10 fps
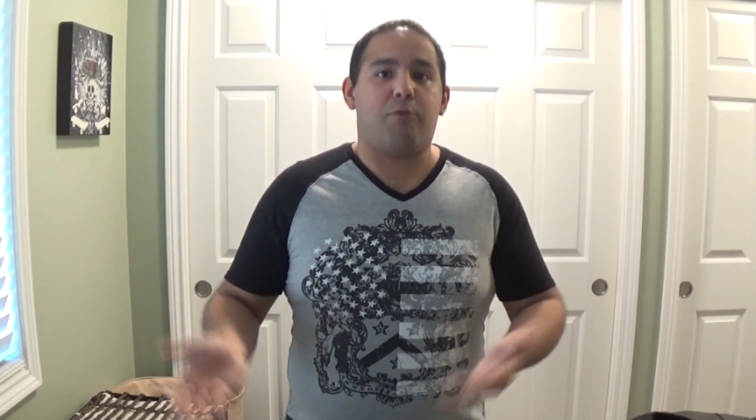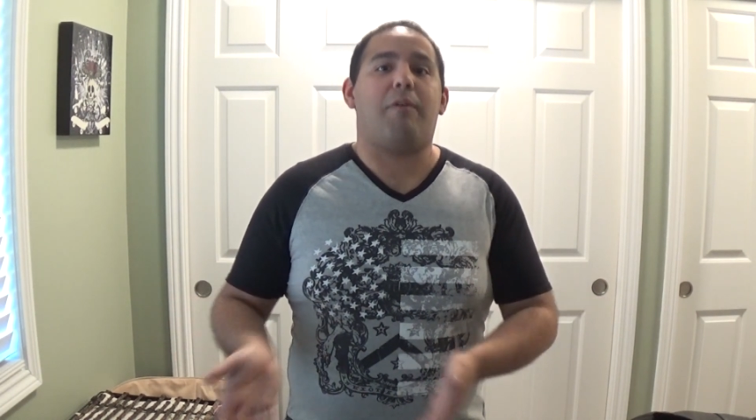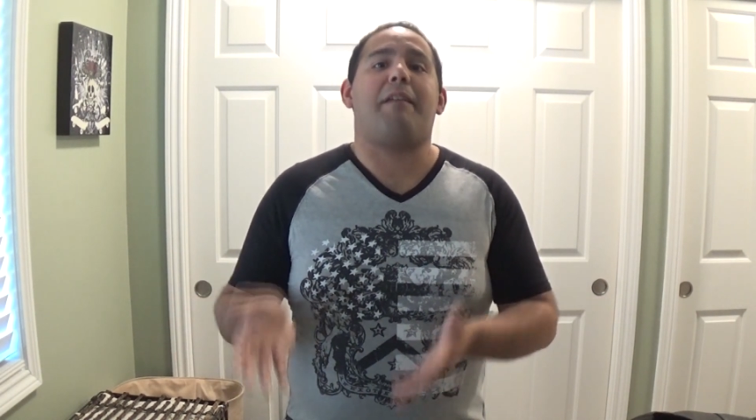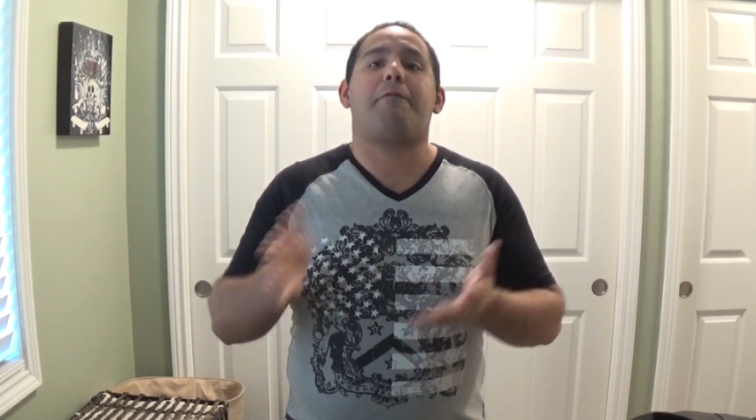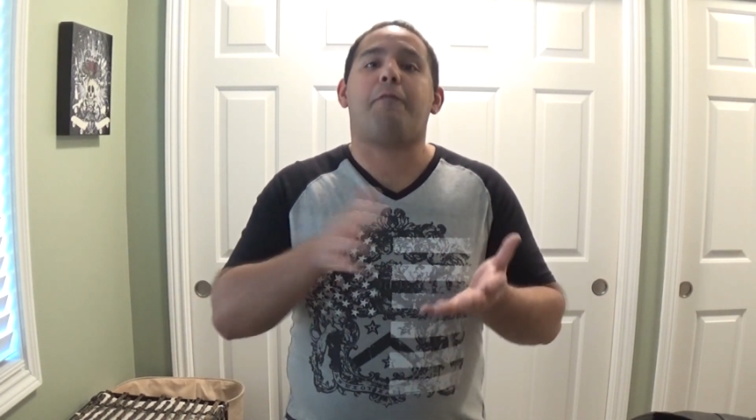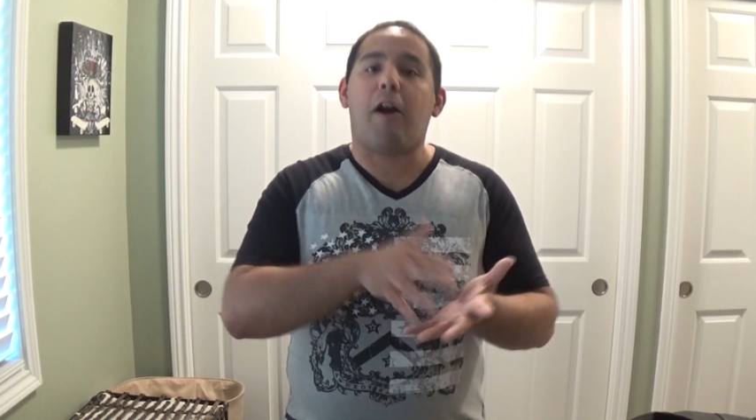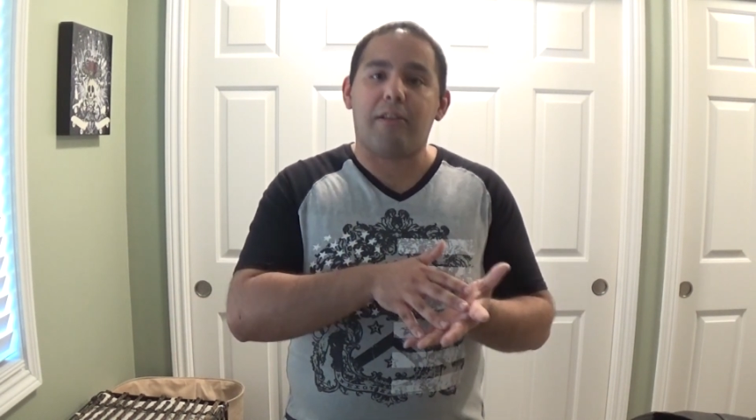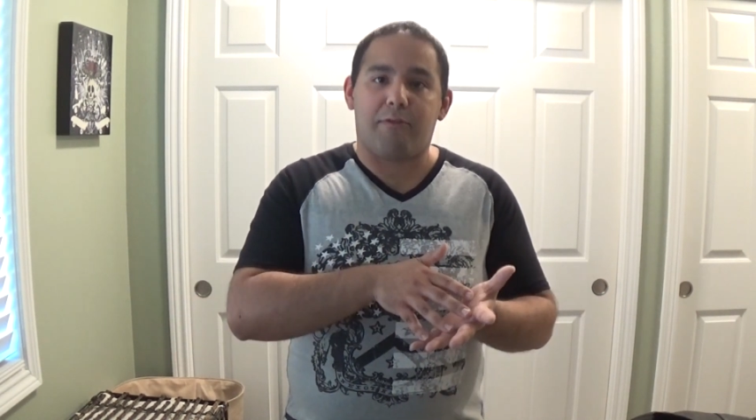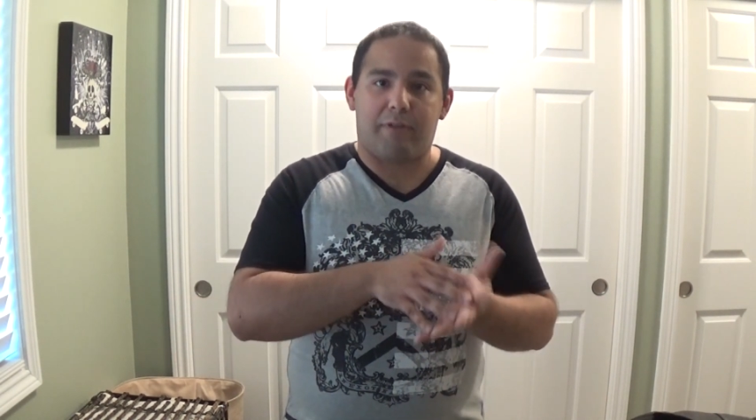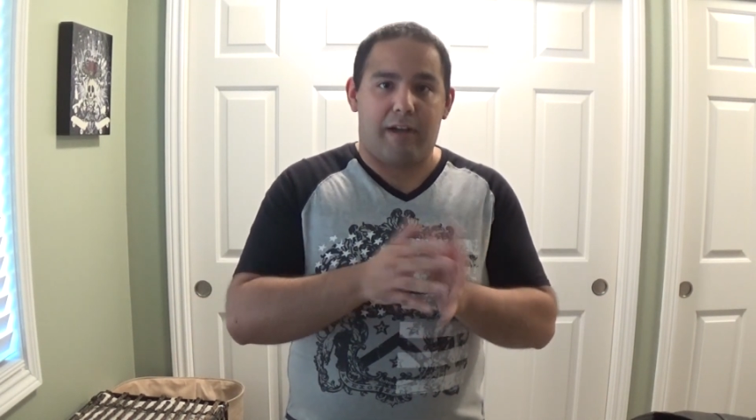who I
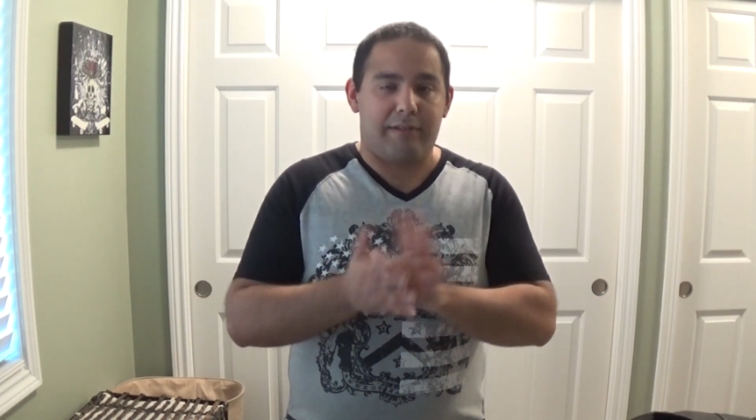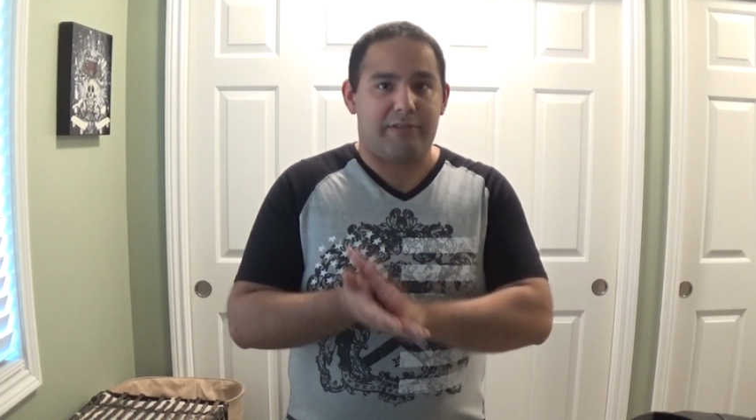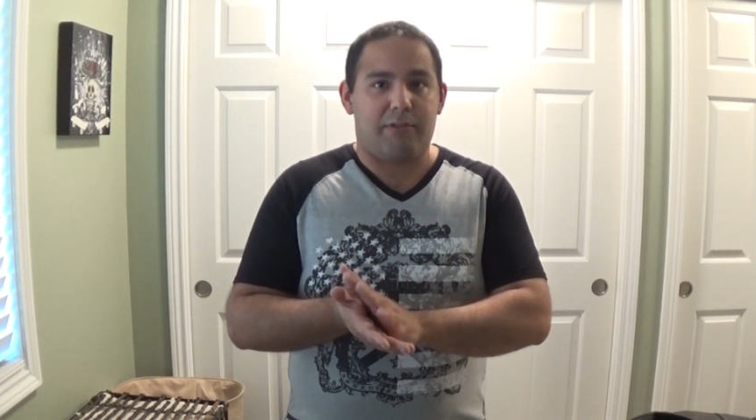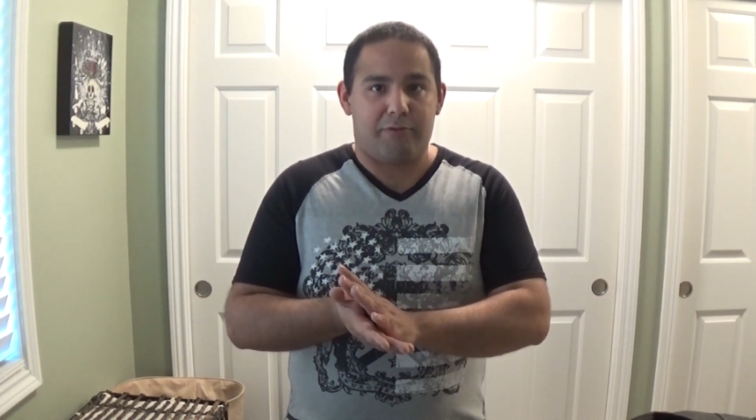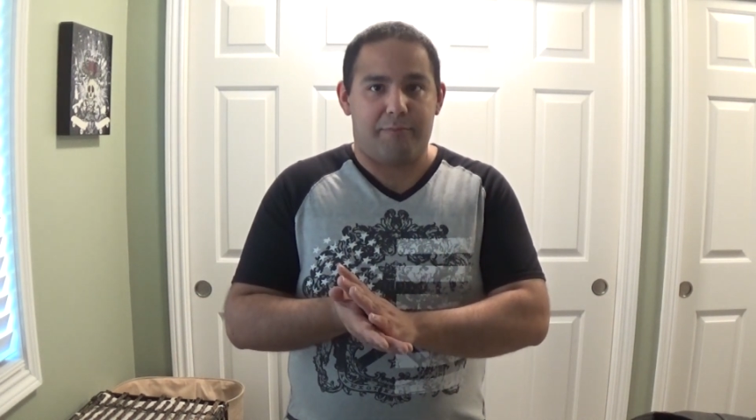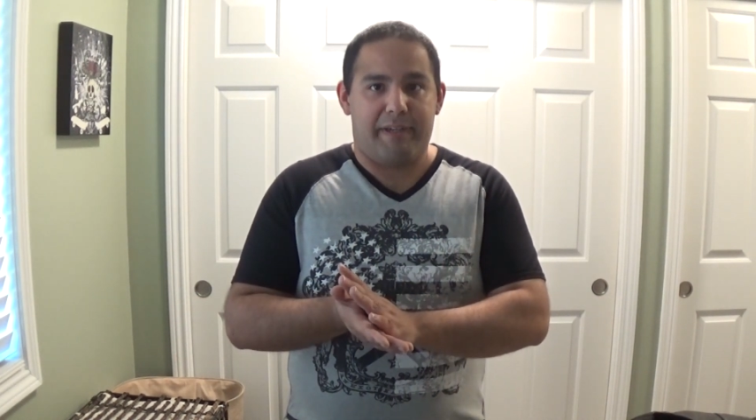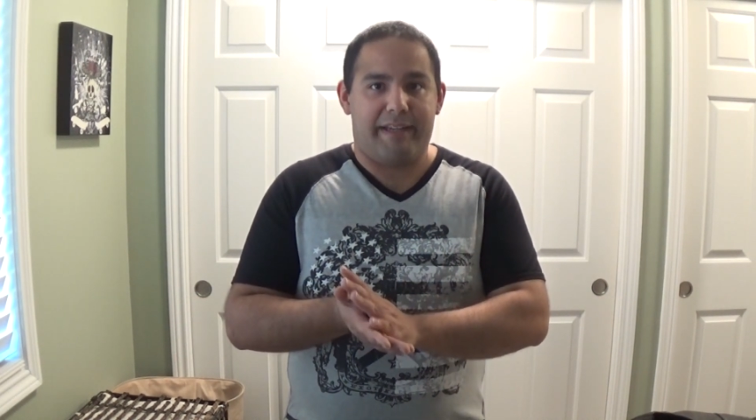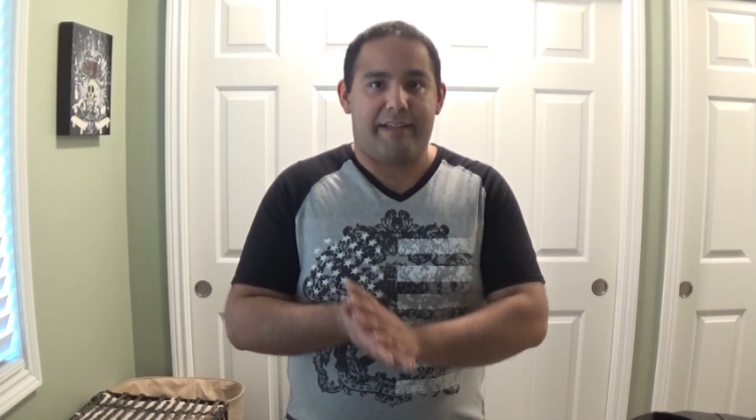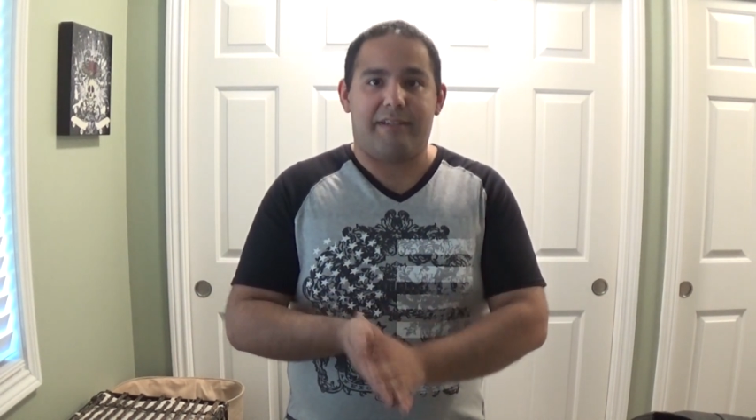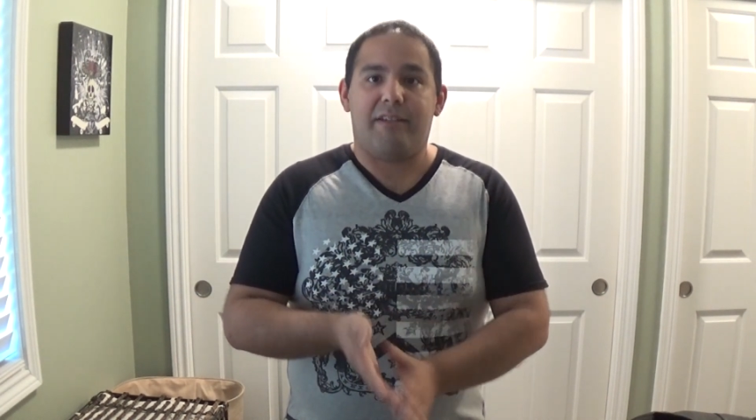followed on social
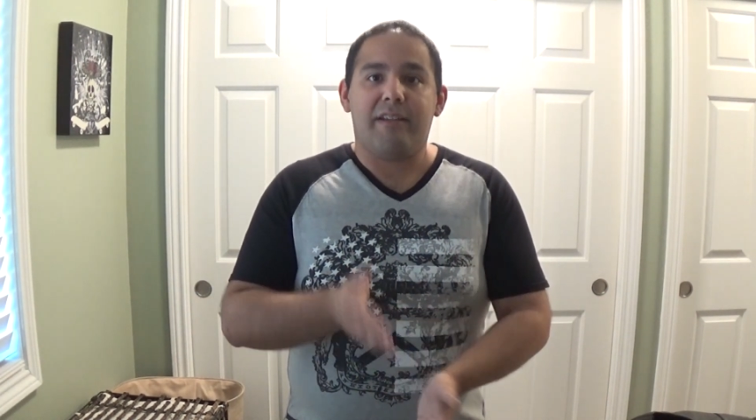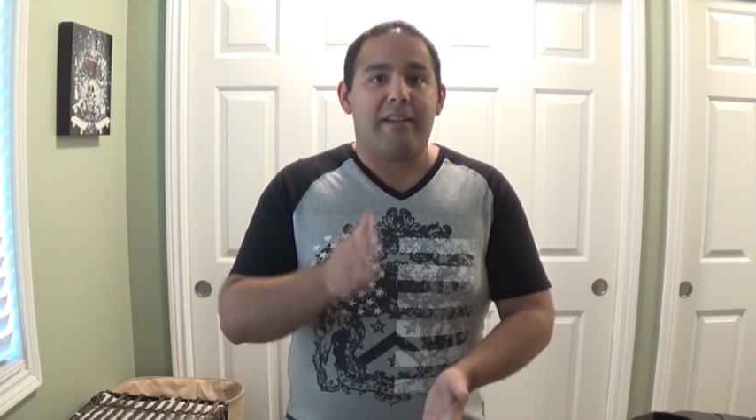media,